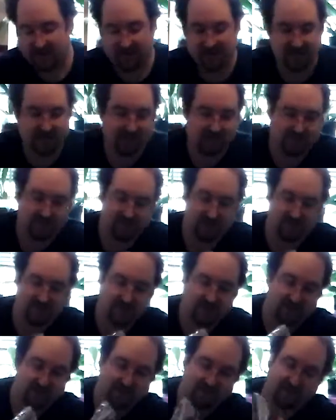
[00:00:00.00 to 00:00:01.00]
I think this might
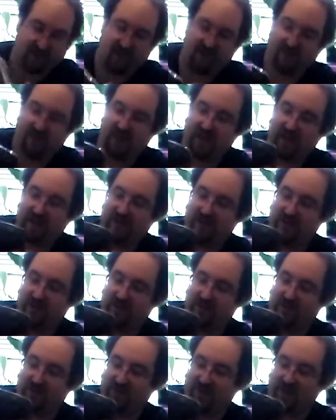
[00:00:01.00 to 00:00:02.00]
be some kind of an extra
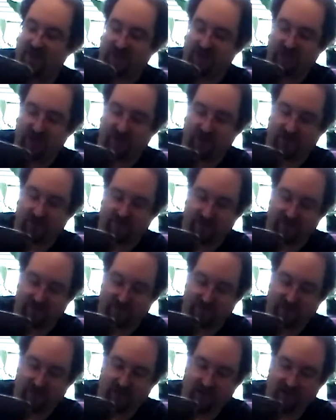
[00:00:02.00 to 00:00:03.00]
or something they shot over
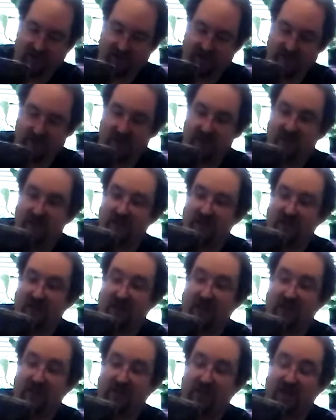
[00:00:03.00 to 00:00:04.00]
to me.
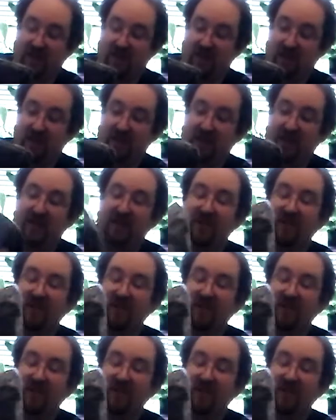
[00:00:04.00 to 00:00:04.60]
It's a